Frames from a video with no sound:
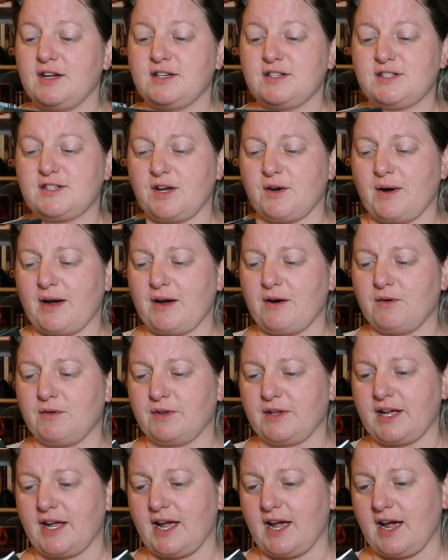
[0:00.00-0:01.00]
so I
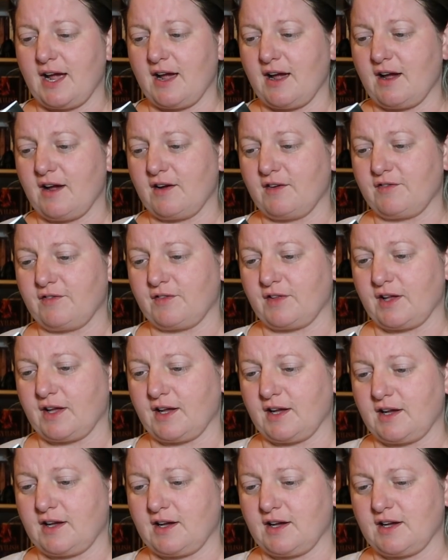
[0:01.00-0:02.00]
only have
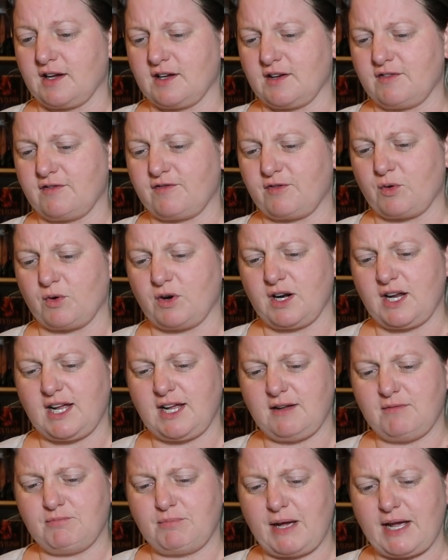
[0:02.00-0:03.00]
like
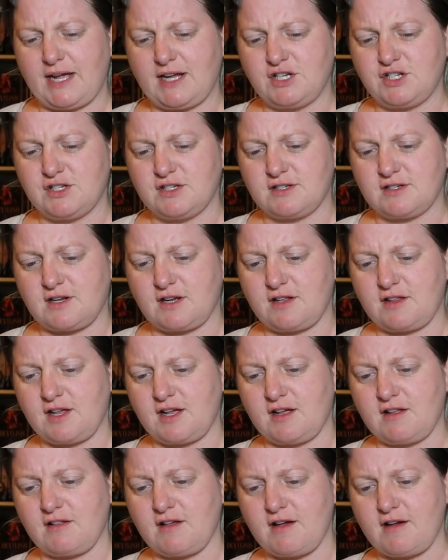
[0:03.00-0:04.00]
40 pages I
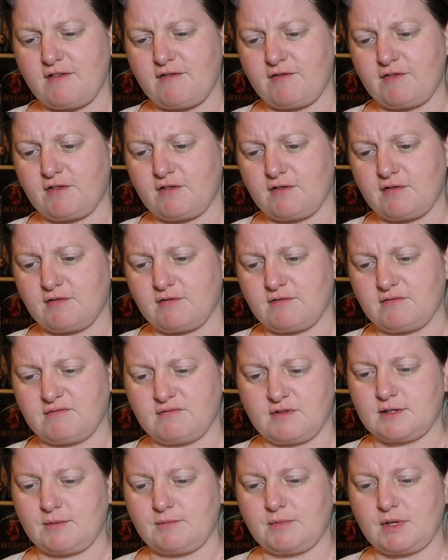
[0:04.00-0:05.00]
think left,
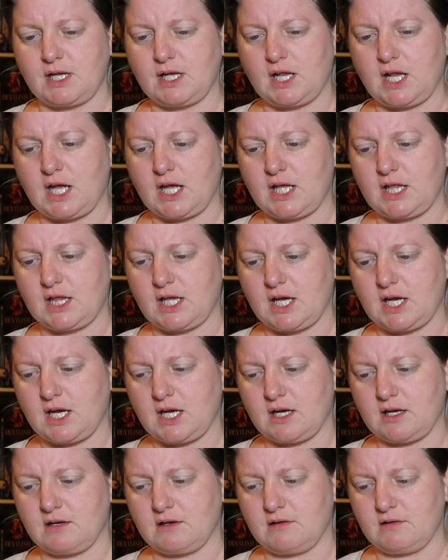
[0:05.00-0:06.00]
something like
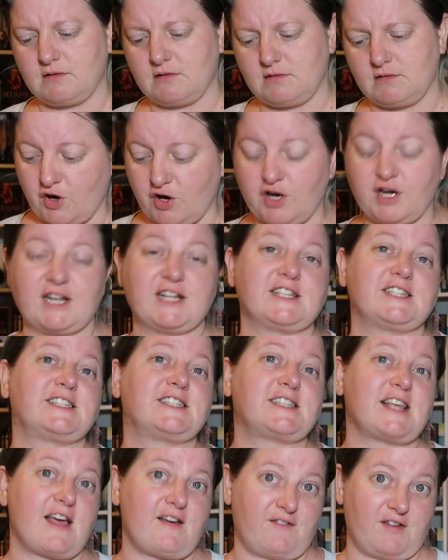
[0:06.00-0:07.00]
that.
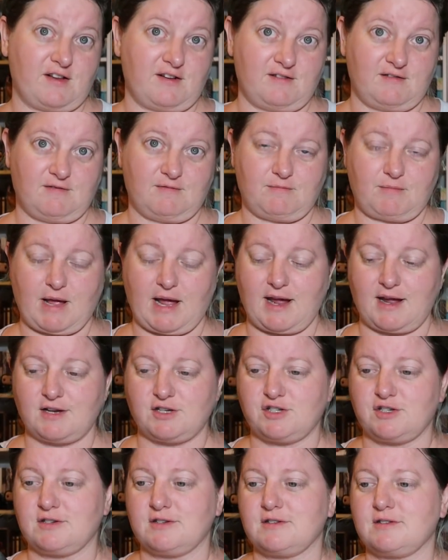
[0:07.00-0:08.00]
37
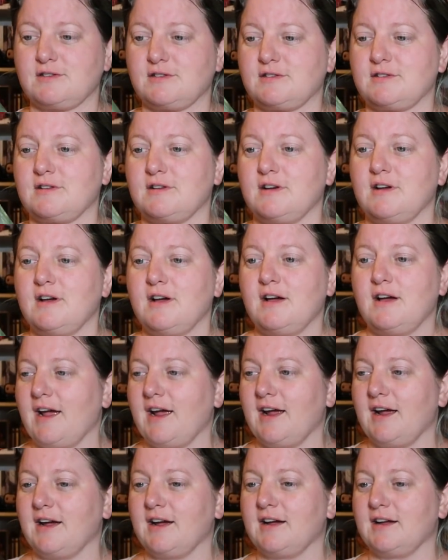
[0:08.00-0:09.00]
pages.
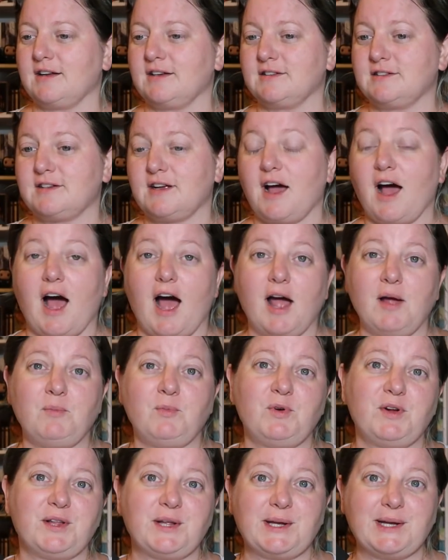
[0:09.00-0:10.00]
And I'm
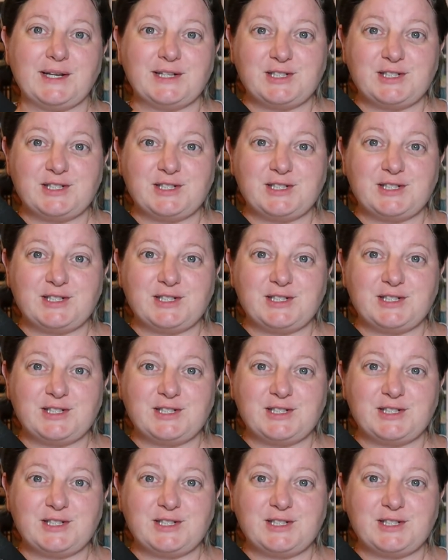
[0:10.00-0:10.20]
really